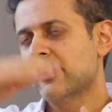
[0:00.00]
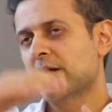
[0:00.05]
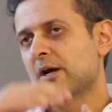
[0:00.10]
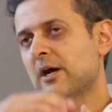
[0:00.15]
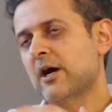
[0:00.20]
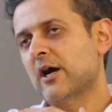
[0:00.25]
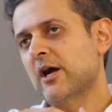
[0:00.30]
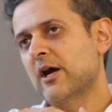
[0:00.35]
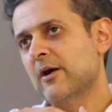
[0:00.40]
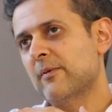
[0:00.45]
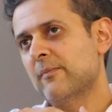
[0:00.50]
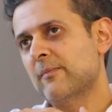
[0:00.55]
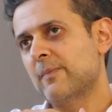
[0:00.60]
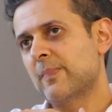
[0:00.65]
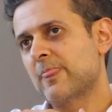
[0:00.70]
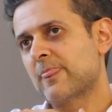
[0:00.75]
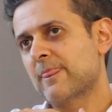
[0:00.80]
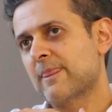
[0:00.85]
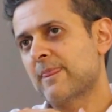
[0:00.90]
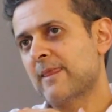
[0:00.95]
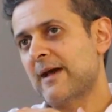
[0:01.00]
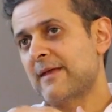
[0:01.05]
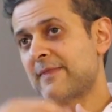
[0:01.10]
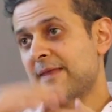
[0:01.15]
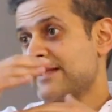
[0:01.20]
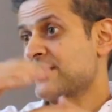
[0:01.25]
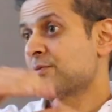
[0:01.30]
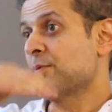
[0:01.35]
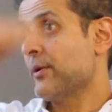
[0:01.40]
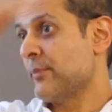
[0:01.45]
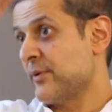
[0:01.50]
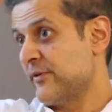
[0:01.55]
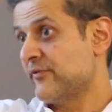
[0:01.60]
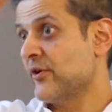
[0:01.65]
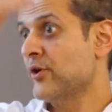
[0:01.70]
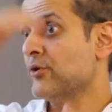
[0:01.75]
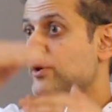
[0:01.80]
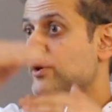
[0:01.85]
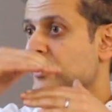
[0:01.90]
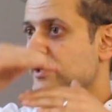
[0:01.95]
And that's where we
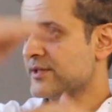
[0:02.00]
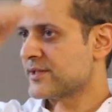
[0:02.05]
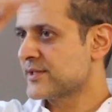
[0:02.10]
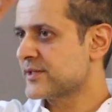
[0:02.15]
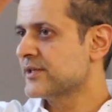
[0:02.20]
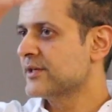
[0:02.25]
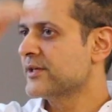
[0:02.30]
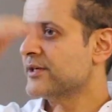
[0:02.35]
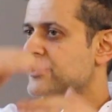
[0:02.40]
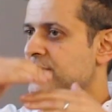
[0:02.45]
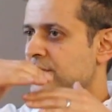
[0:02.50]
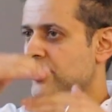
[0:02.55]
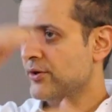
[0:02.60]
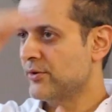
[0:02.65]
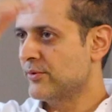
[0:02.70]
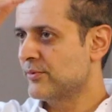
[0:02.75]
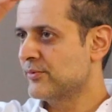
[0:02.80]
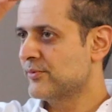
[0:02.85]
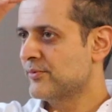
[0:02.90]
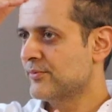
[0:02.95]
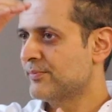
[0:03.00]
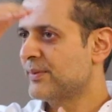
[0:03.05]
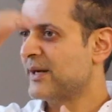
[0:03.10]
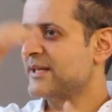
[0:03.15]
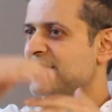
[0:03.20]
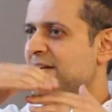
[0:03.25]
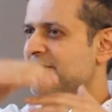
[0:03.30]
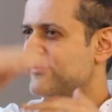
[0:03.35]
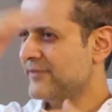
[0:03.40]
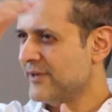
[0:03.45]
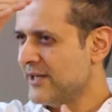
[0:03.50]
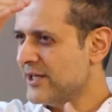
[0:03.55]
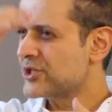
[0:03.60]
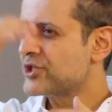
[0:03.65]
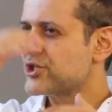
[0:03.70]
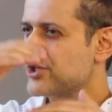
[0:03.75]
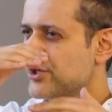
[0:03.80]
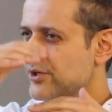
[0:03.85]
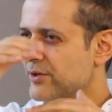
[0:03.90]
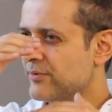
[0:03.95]
focus. So by
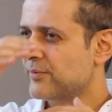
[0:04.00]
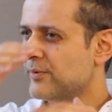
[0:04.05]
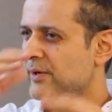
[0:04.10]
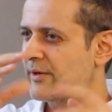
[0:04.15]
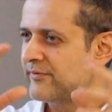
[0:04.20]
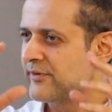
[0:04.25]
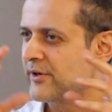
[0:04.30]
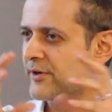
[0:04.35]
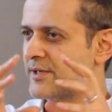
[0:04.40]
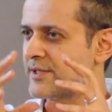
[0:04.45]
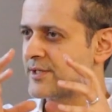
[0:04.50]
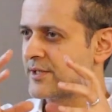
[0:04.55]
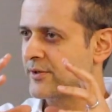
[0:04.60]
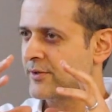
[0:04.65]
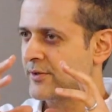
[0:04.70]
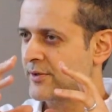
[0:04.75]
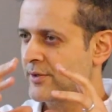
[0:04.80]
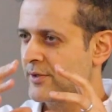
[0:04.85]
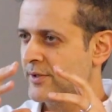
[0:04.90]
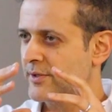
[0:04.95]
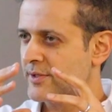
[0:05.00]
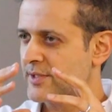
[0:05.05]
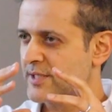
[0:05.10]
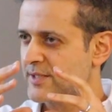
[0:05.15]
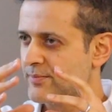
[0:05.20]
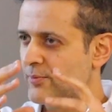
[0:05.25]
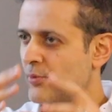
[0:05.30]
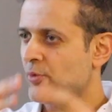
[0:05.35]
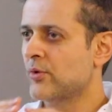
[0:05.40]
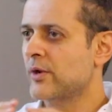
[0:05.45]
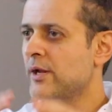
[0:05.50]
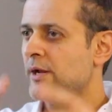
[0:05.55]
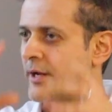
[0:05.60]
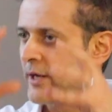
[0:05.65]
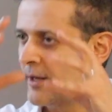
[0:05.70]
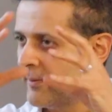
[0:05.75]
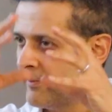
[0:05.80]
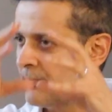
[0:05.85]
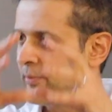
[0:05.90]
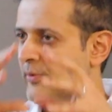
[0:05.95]
definition, we're focusing on a smaller
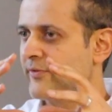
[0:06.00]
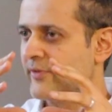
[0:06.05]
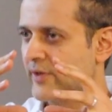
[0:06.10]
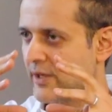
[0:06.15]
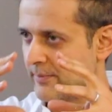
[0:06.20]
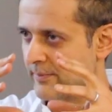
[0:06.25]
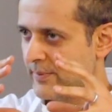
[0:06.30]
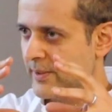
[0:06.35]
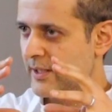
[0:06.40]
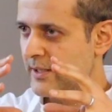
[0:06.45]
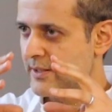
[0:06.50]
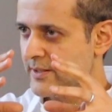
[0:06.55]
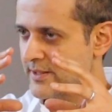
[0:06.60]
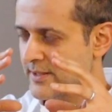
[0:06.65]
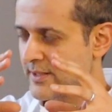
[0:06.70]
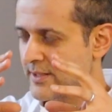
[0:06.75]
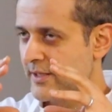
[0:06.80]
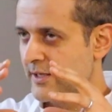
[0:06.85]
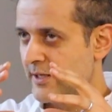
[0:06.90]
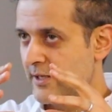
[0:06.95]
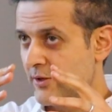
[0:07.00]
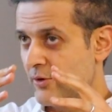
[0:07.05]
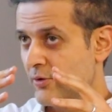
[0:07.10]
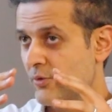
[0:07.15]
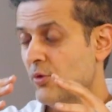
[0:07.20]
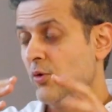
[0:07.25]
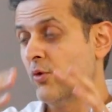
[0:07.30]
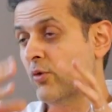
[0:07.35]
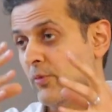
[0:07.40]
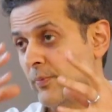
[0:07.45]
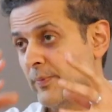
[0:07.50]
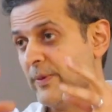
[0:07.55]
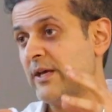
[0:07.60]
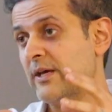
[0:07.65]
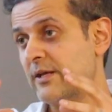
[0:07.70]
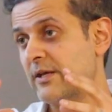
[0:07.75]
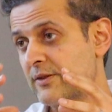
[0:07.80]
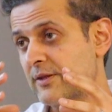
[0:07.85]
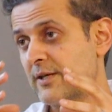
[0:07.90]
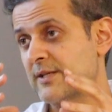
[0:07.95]
number of companies,
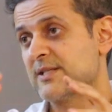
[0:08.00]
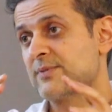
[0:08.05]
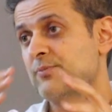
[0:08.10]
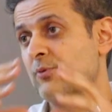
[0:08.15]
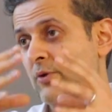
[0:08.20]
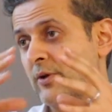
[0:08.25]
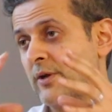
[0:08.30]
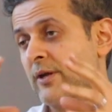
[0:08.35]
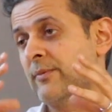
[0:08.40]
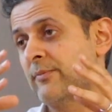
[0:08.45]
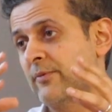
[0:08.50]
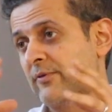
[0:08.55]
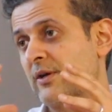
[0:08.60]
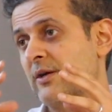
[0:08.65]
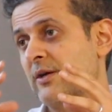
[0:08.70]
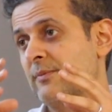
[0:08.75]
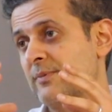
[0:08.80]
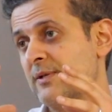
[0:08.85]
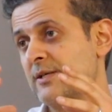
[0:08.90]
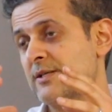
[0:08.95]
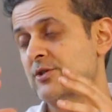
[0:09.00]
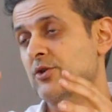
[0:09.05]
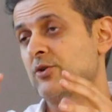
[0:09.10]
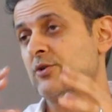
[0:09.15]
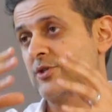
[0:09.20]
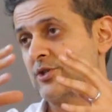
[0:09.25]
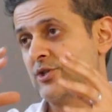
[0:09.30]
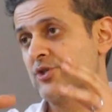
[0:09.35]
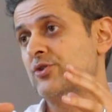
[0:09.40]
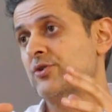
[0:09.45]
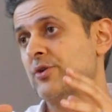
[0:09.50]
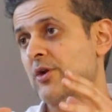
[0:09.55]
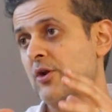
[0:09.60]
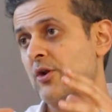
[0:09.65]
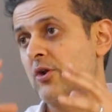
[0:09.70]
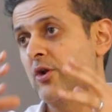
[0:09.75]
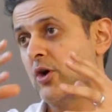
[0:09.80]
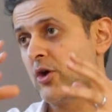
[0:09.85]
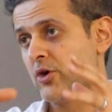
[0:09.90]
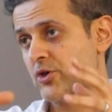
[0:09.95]
albeit that smaller number of companies constitute a
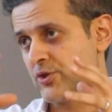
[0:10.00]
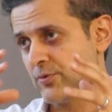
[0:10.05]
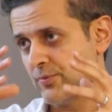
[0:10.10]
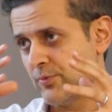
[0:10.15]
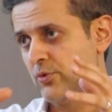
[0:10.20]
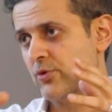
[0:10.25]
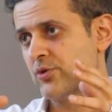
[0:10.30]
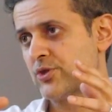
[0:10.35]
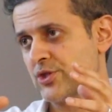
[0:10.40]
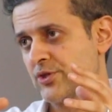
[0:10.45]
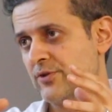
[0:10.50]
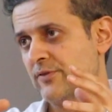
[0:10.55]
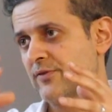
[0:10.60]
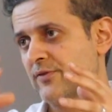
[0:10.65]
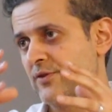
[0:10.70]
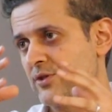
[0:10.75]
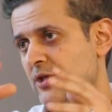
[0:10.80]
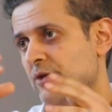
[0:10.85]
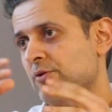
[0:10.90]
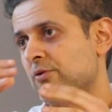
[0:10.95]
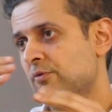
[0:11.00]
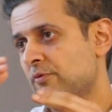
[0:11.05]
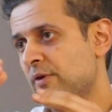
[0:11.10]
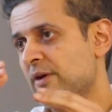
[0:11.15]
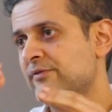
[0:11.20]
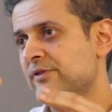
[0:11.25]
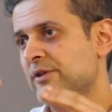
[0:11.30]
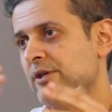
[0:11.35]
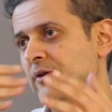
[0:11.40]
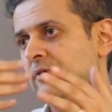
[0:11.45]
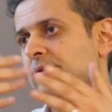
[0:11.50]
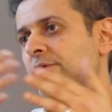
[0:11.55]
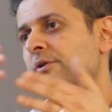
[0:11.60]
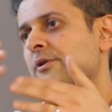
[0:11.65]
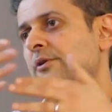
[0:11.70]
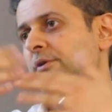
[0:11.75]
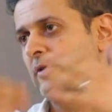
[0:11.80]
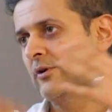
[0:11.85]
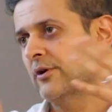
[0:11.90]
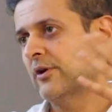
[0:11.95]
larger portion of the total revenue
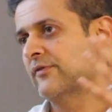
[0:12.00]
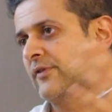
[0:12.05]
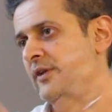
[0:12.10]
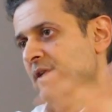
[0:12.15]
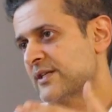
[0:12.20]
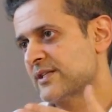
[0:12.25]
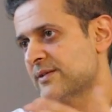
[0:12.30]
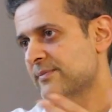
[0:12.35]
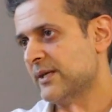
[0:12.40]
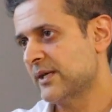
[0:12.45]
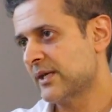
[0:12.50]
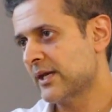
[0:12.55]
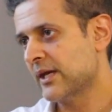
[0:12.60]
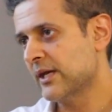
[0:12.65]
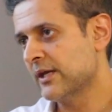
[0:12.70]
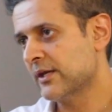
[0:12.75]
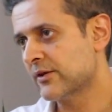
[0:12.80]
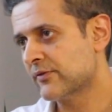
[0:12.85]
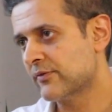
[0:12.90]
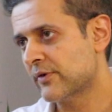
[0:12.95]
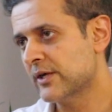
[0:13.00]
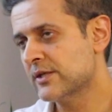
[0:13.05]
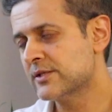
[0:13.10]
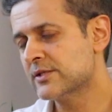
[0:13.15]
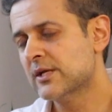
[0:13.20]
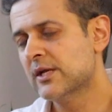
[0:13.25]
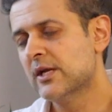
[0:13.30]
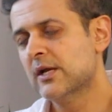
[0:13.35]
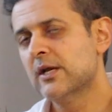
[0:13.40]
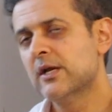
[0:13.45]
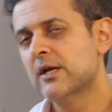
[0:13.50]
of the SME cake, right?